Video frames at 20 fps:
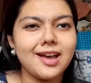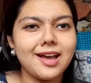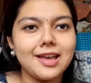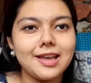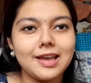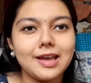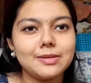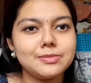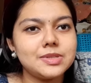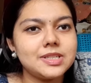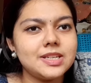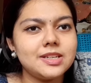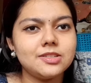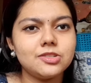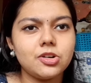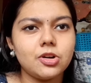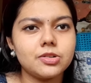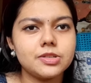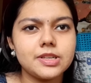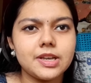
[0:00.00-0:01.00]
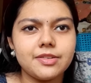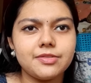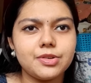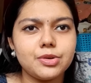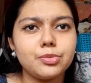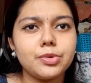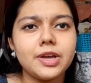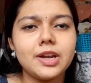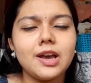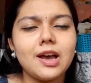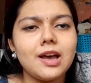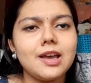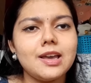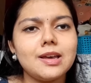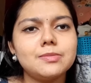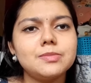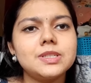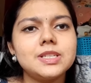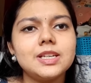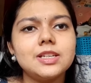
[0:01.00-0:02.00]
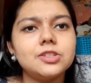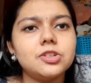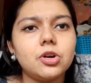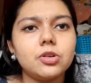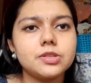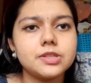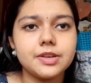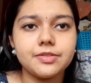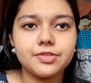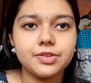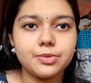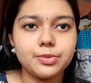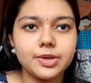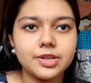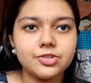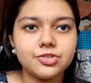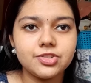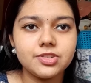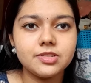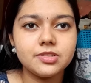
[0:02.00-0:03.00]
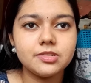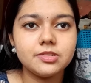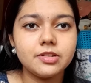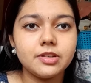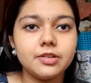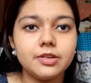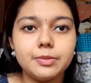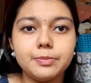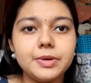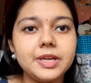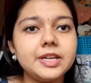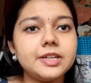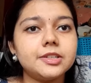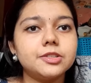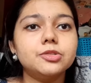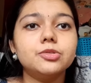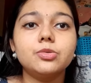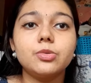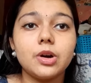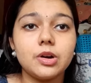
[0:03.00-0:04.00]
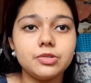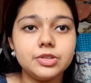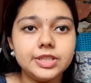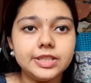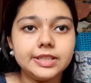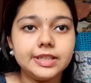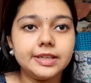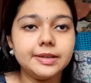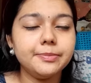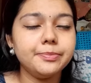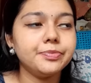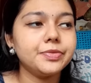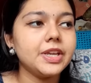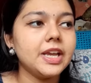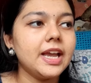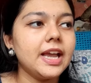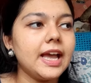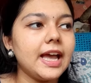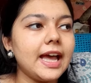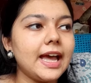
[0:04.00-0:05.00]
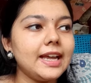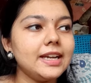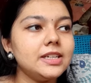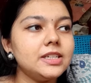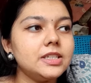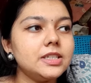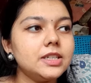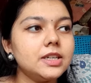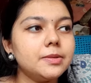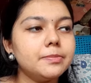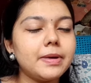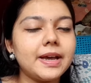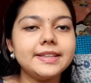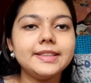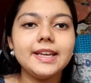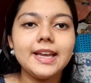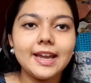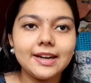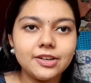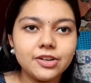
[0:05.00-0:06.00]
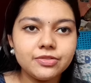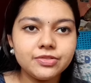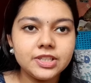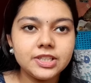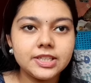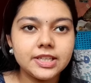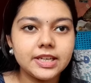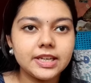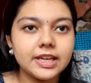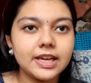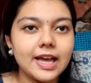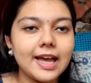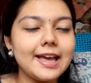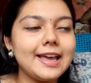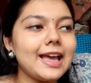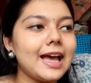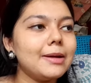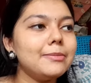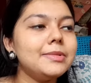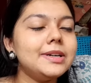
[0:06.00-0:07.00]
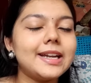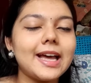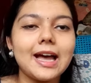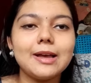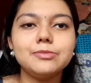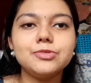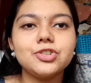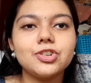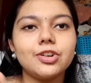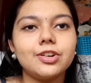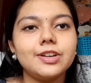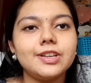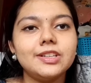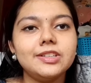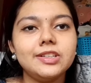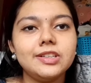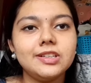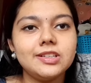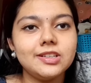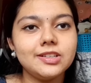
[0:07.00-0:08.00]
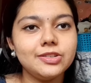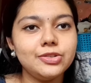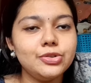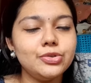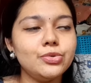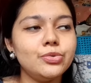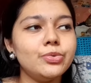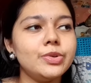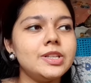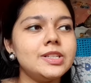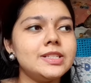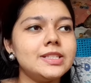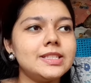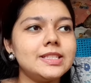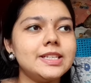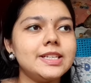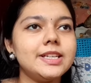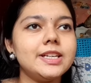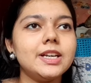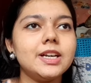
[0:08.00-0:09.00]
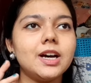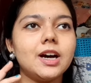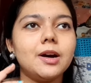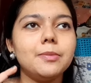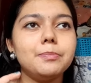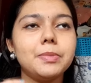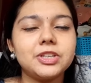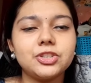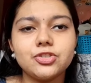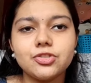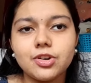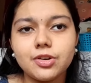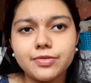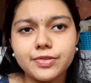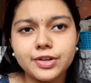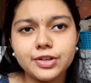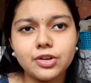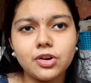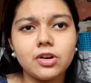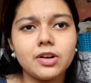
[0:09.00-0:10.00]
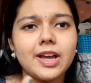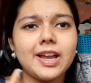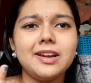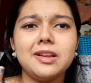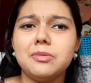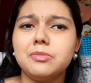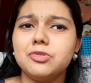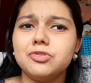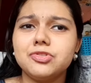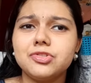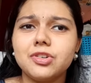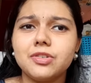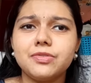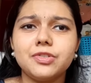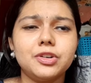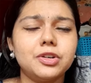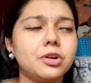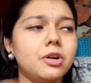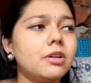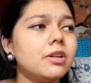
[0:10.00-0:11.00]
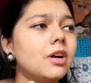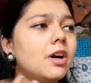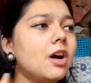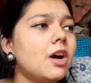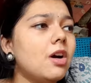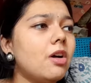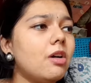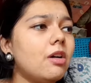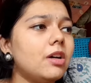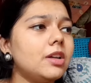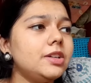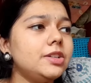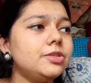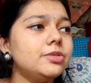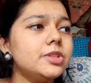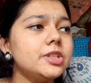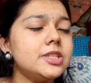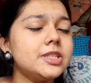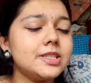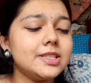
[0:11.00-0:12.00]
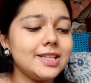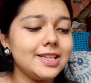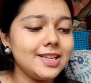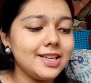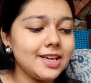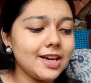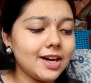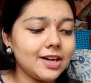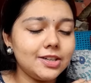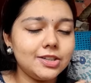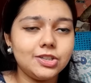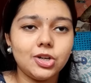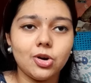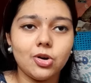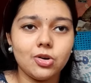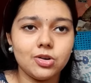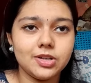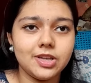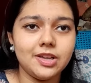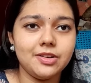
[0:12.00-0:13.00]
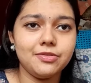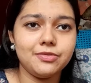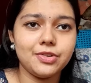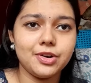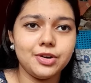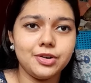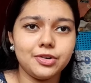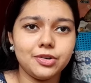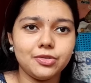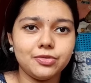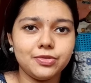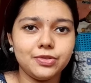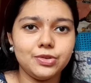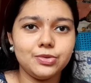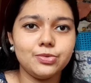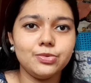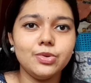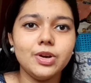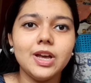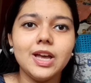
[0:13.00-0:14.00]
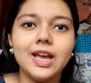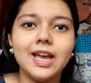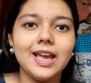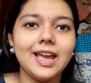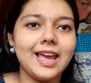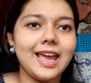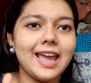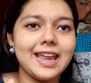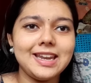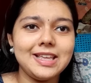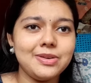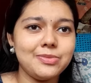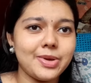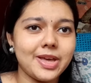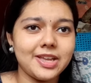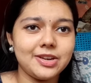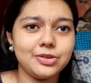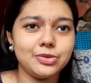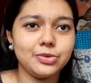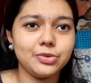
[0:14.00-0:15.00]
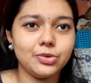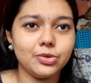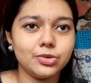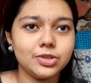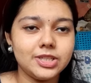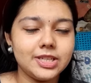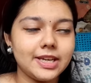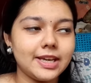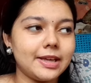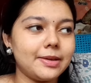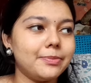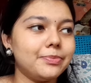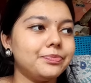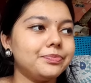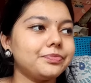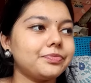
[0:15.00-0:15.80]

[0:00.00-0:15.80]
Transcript: I am seeing dogs everywhere. I am seeing dogs everywhere. Just repeat it throughout the day, and by the end of the day, I am damn sure you will see a picture of a dog, an emoji of a dog, or you will see a dog in front of you anywhere you go. Okay?